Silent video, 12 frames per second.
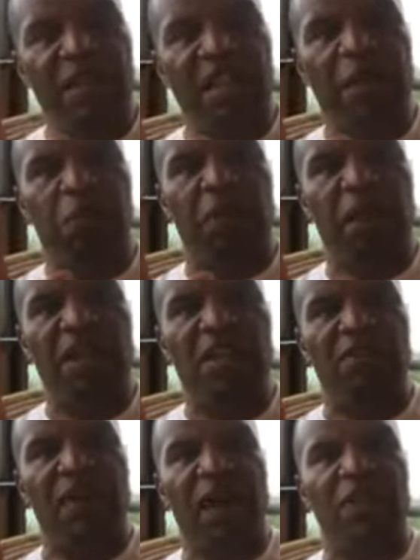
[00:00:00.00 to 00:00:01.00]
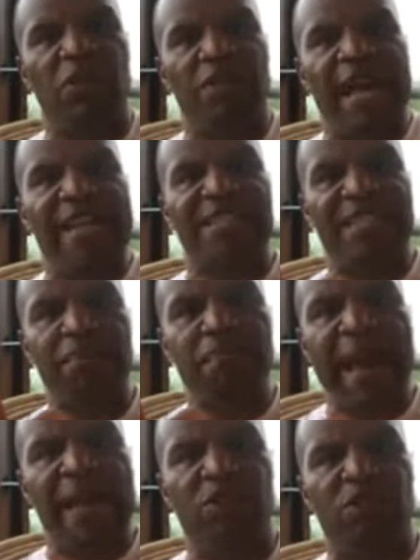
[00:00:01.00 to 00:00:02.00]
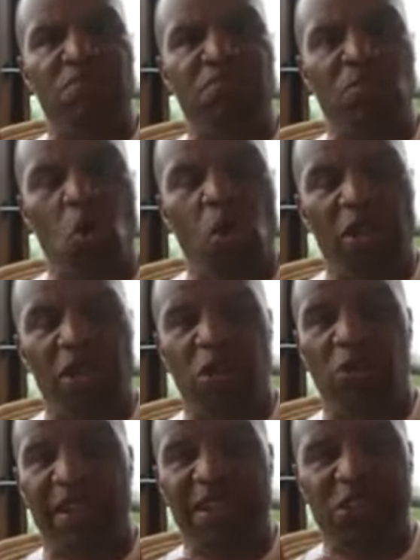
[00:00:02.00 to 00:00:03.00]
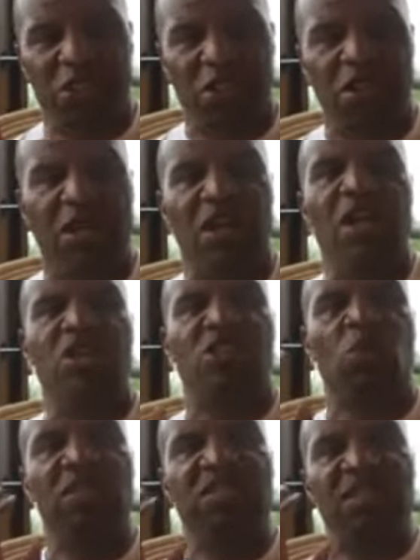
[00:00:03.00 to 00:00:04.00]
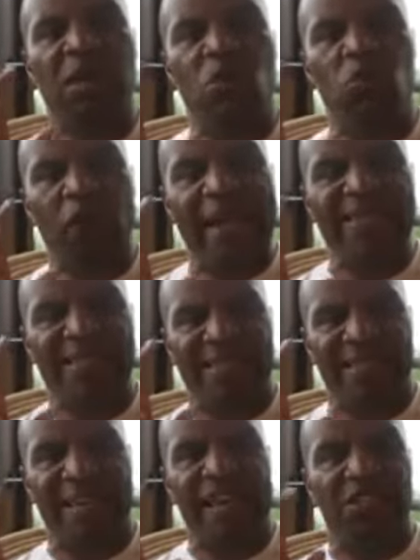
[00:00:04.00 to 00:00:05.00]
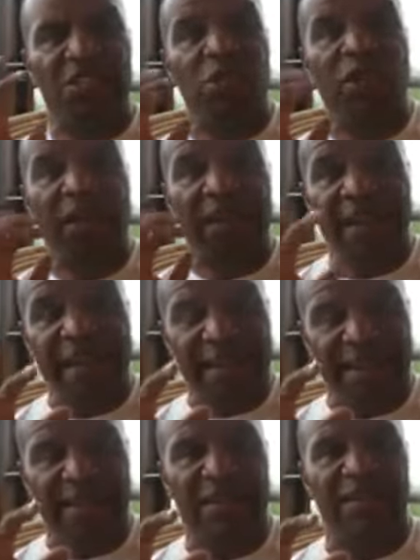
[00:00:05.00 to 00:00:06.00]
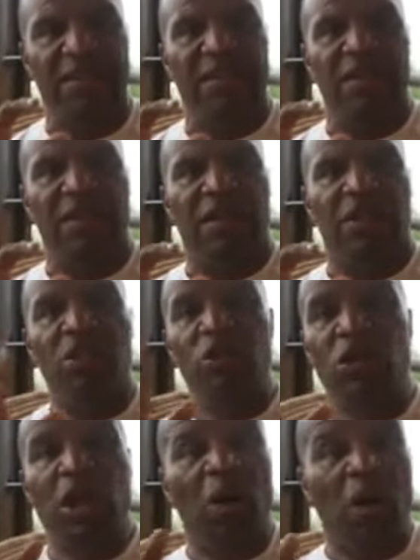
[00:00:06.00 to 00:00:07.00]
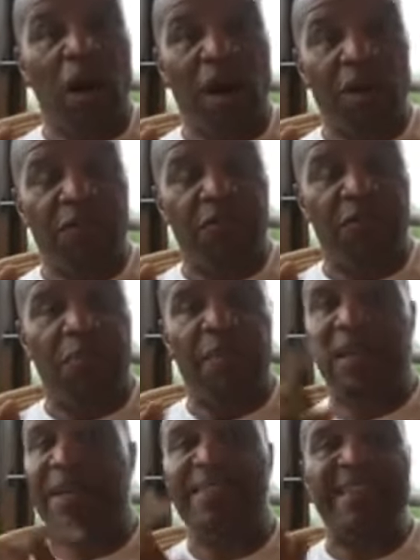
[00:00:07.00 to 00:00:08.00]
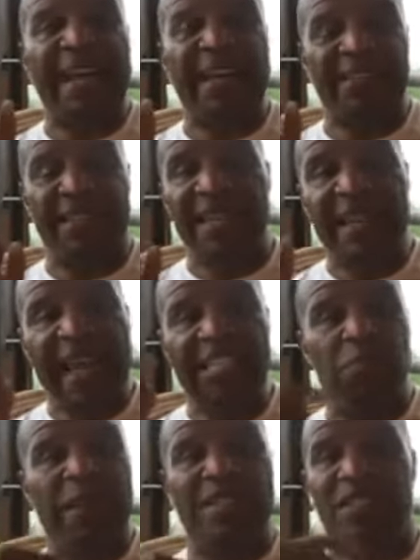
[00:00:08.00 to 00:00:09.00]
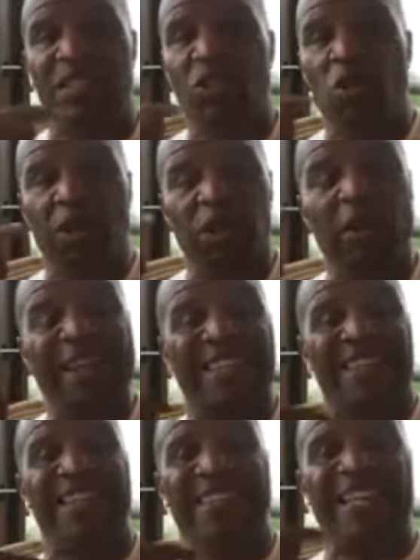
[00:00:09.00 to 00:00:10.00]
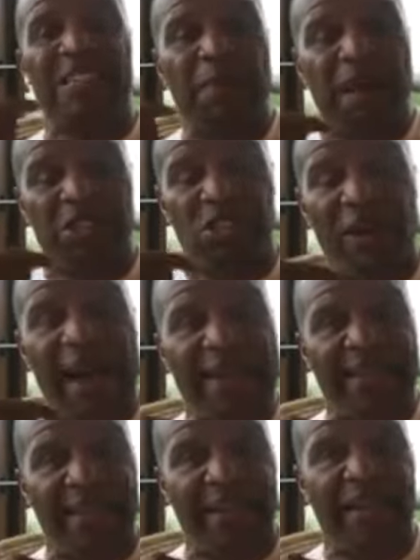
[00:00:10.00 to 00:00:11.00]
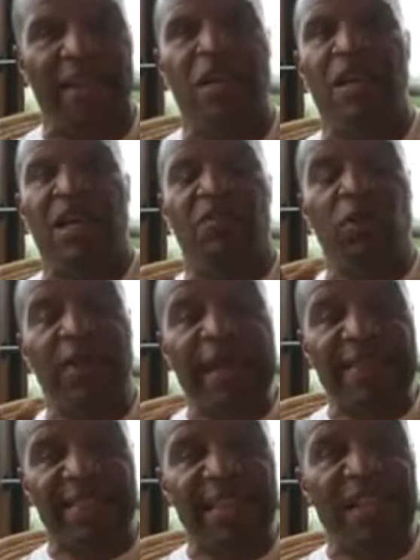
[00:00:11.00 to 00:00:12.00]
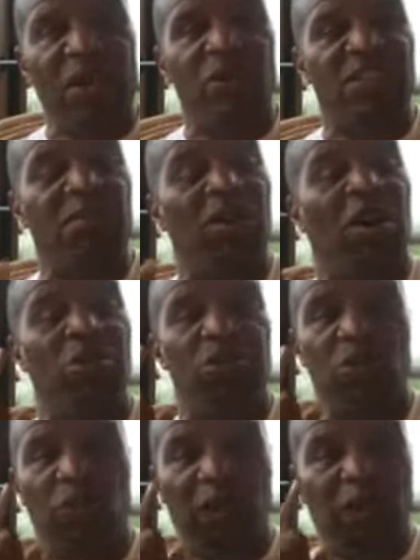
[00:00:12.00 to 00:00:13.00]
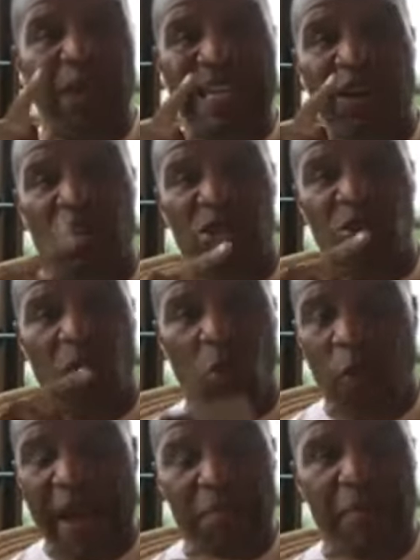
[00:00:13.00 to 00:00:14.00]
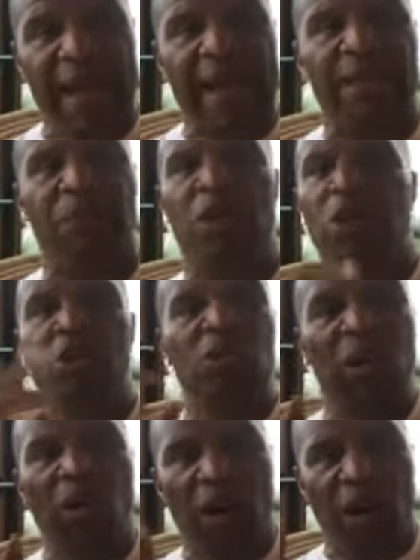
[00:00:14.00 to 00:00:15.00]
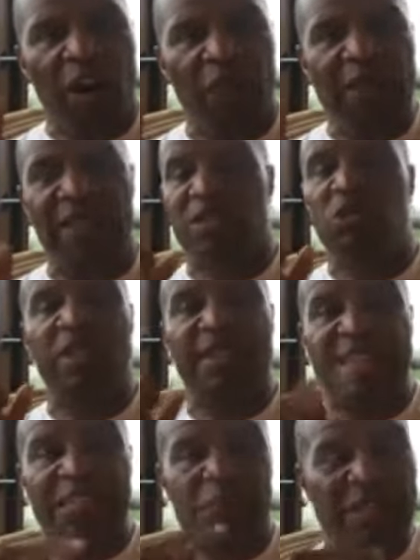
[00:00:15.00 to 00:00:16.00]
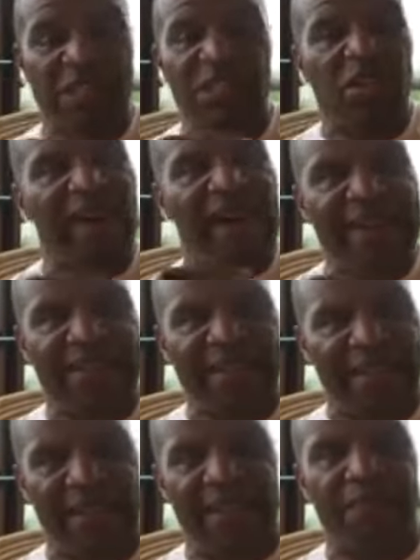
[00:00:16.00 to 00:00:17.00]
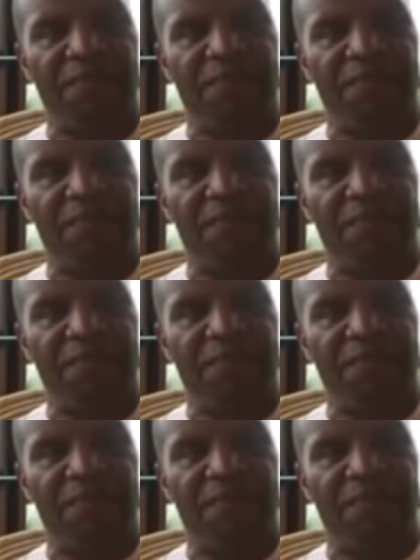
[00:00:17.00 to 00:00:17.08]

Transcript: the opinion of others actually matters more to you than it should. So when some racist says you're a nigga, you go off because that then that speaks to your you actually think that's about your identity. If you're a Latino and some calls you someone calls you a wetback, you go off because you think that speaks to your identity